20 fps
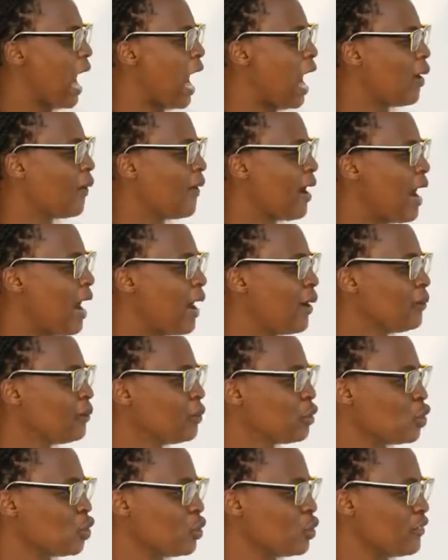How
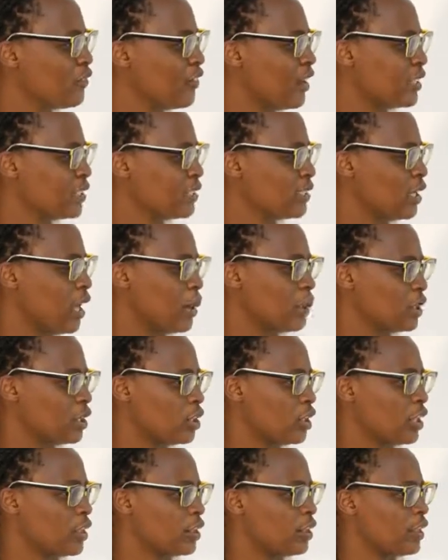would university, I
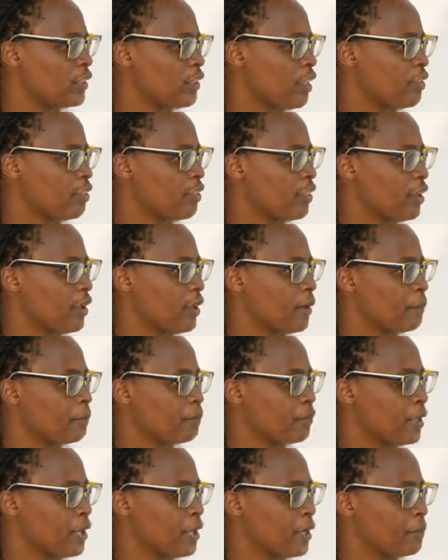mean,
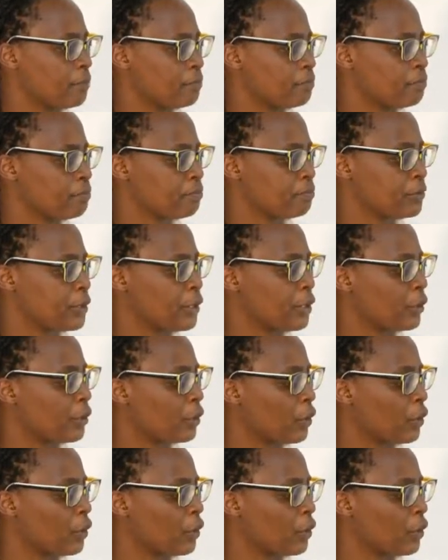the you know,